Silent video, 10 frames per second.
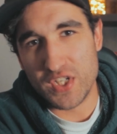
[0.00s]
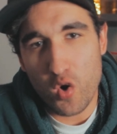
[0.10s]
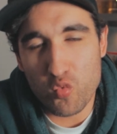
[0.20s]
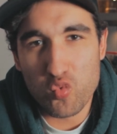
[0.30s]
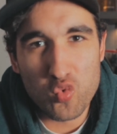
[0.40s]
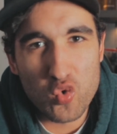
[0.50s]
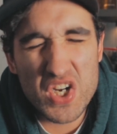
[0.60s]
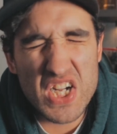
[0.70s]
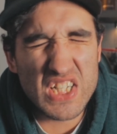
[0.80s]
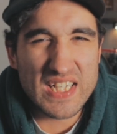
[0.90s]
know what
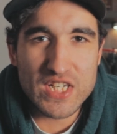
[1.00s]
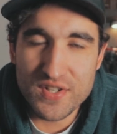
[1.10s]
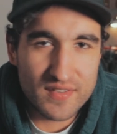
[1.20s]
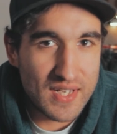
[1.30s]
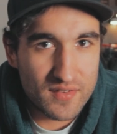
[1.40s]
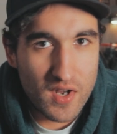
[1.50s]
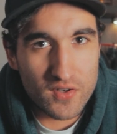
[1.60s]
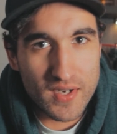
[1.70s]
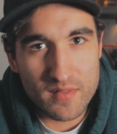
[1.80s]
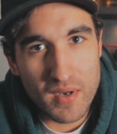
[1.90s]
really just gets
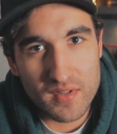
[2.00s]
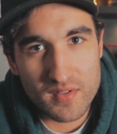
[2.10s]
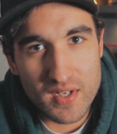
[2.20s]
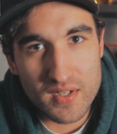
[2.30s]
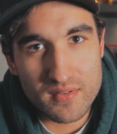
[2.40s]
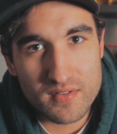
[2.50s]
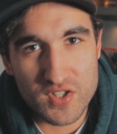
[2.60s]
underneath my skin?